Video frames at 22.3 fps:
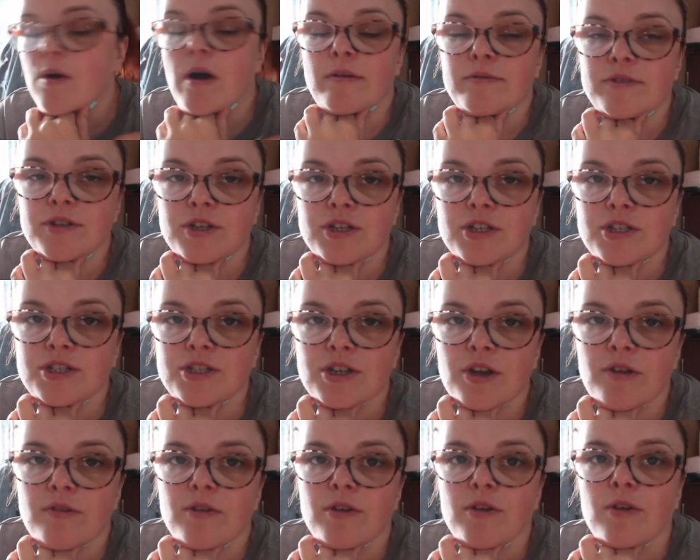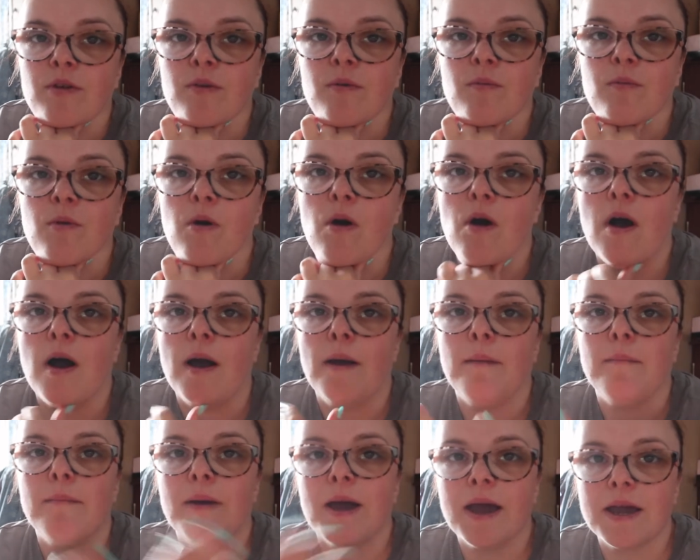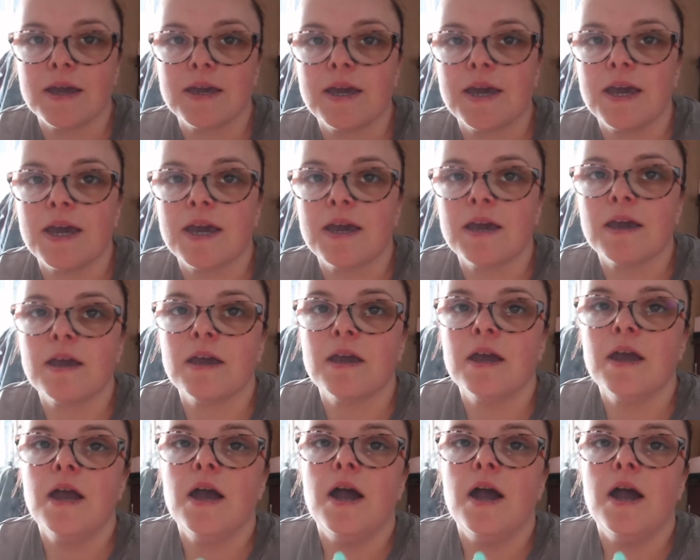just show you what I'm packing.